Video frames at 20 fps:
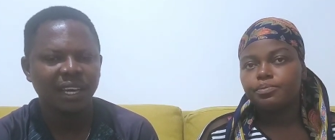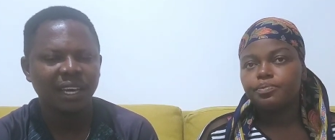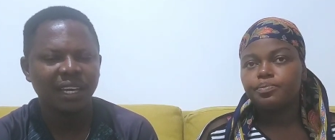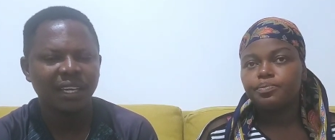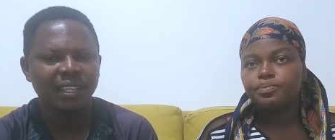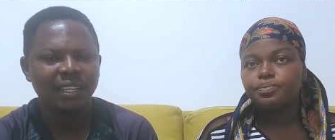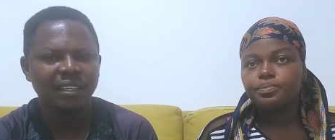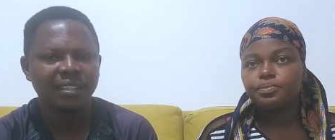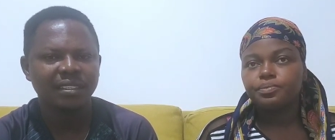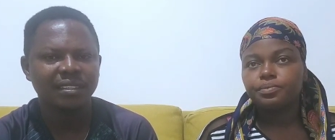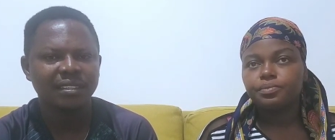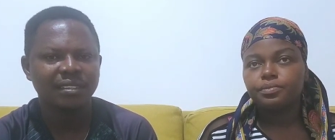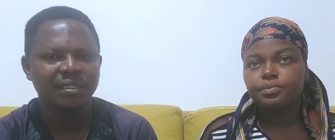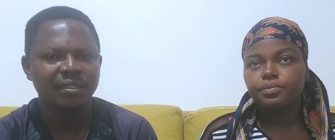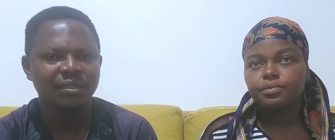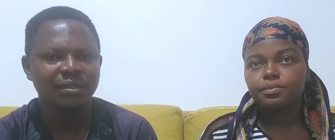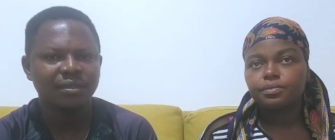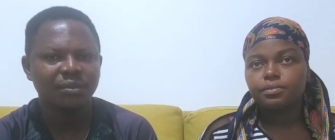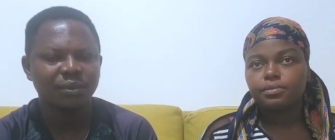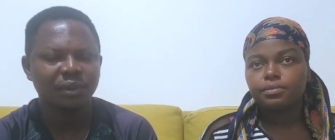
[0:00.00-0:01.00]
Speaker 1: and
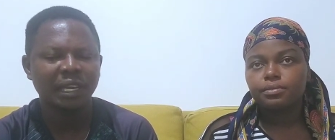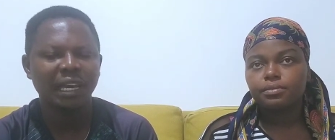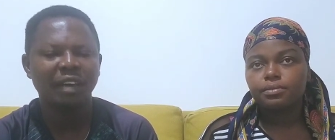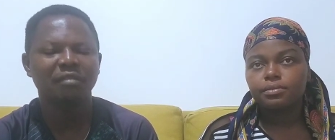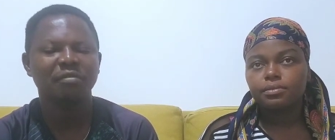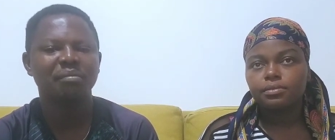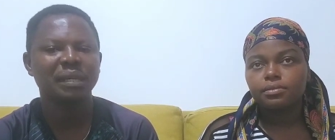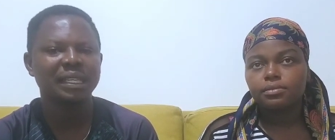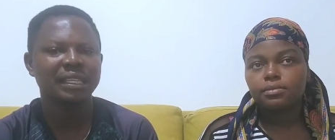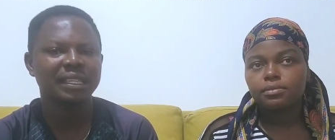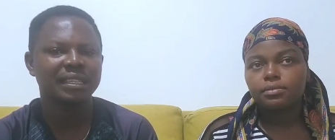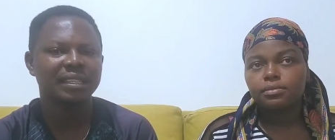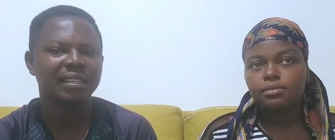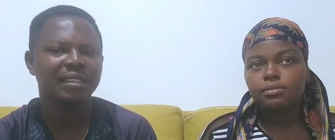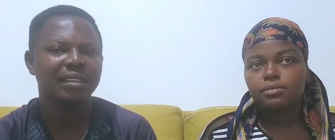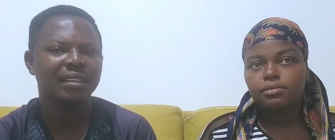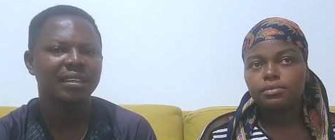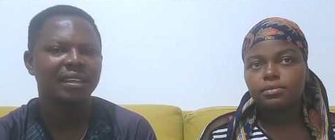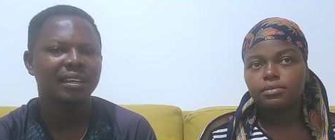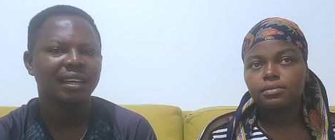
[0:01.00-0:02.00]
we have made it
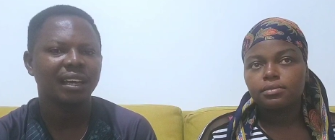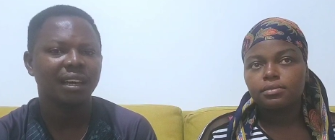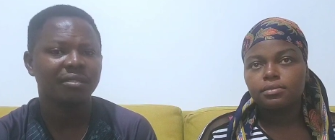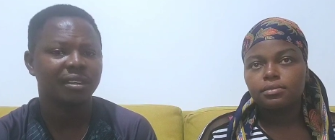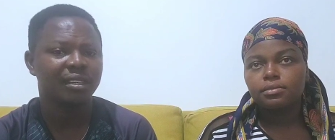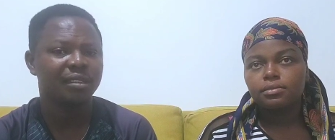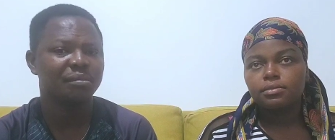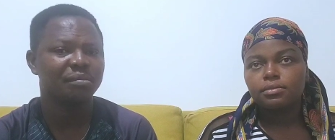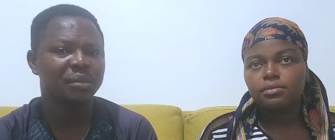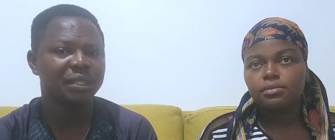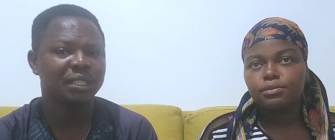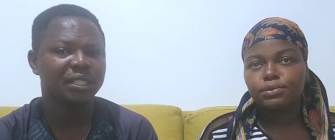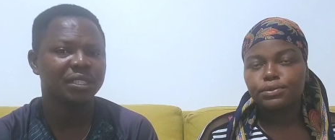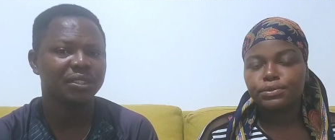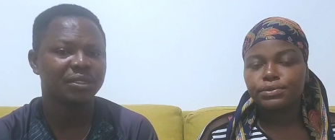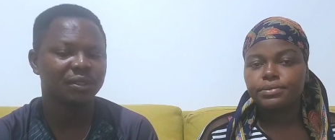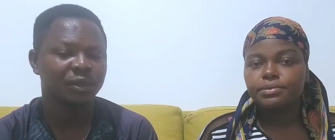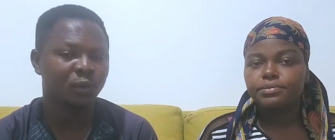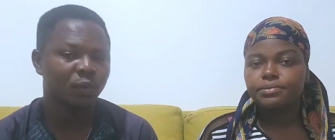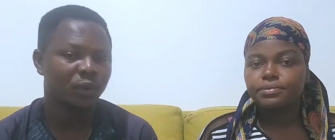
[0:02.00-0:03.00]
a very big
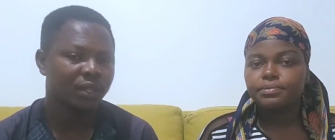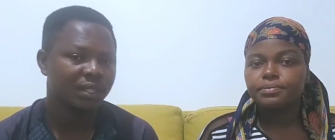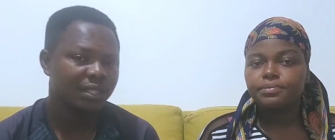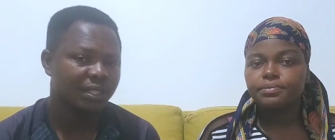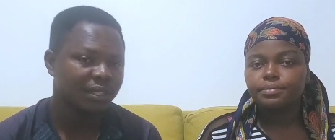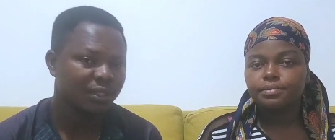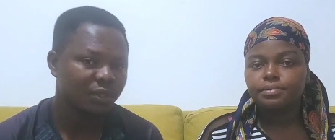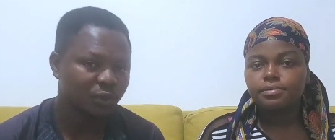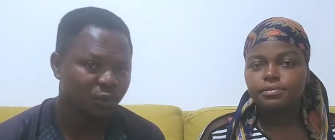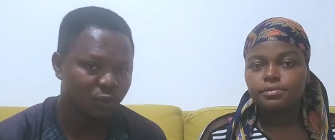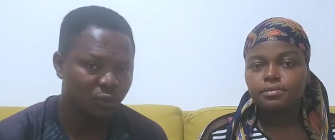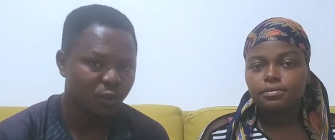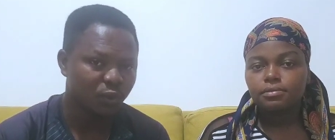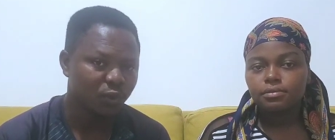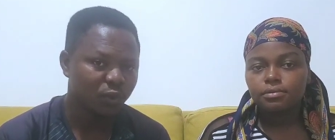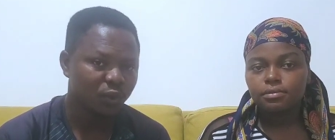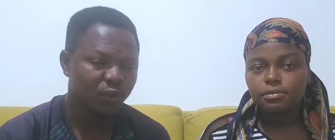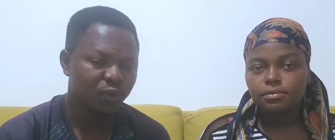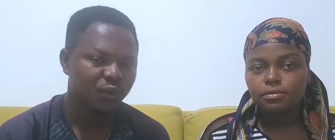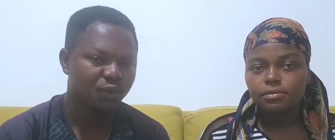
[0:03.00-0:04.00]
deal and wanted
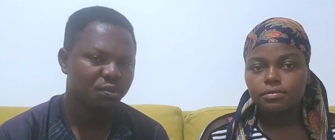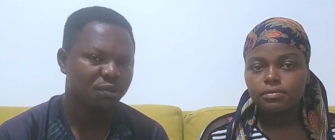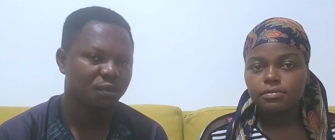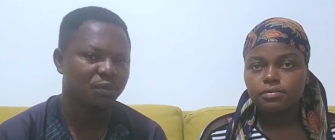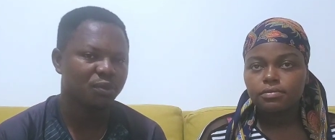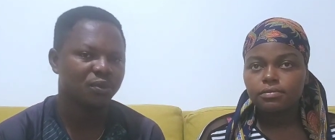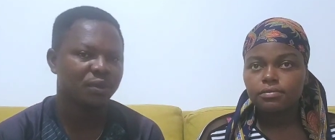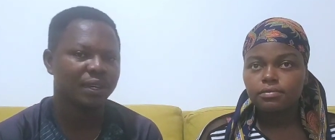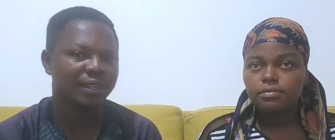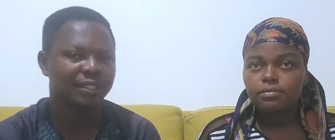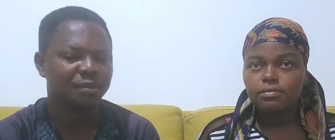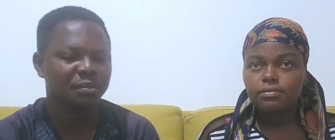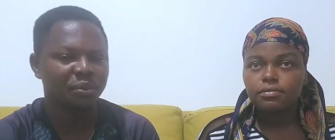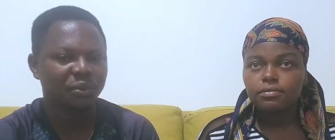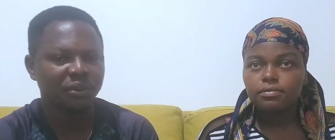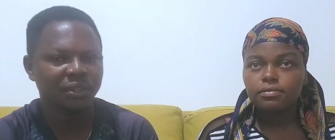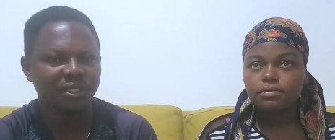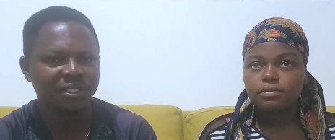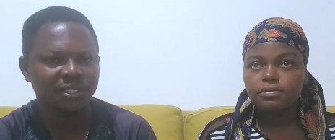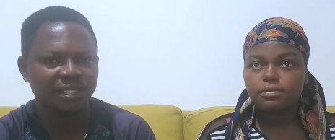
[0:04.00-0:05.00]
you to be able to
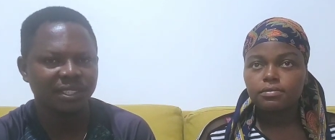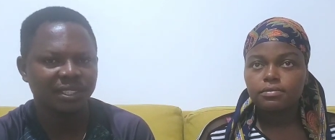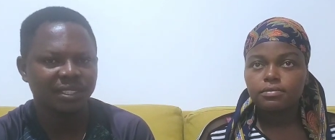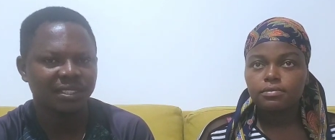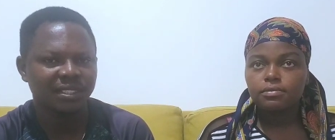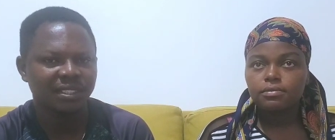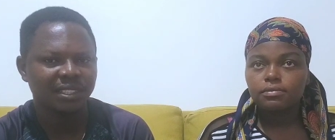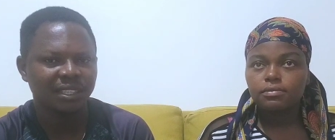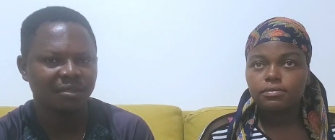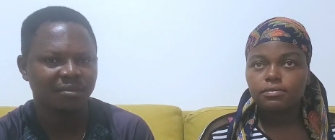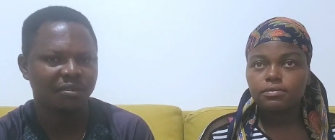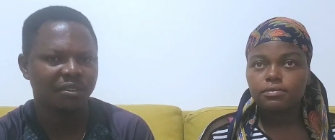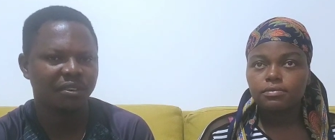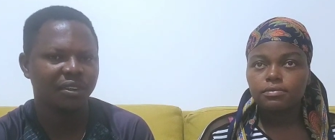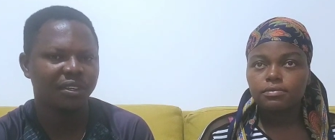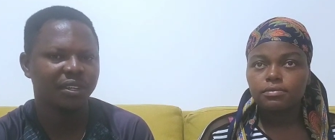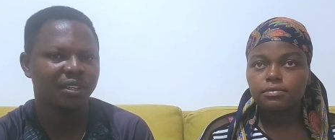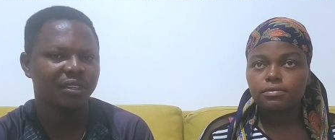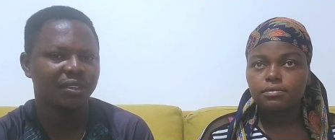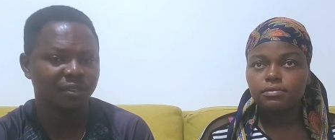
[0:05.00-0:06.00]
experience it in a
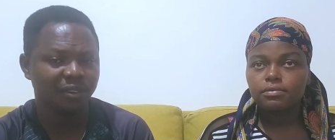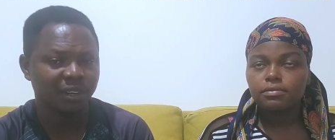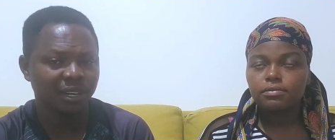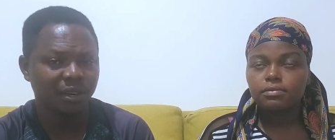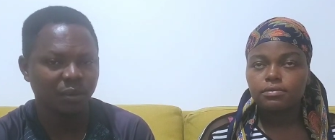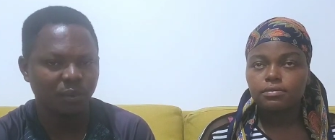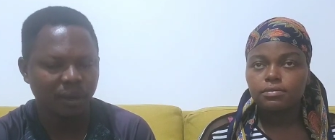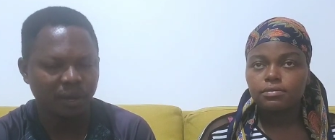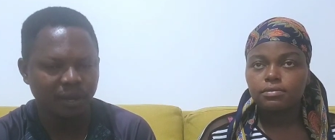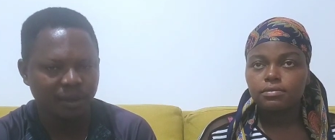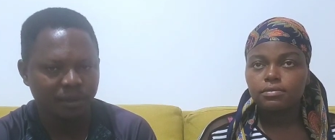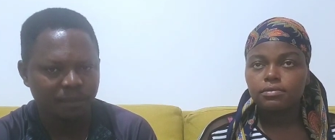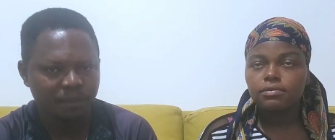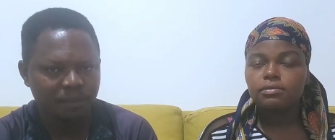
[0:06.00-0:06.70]
very great way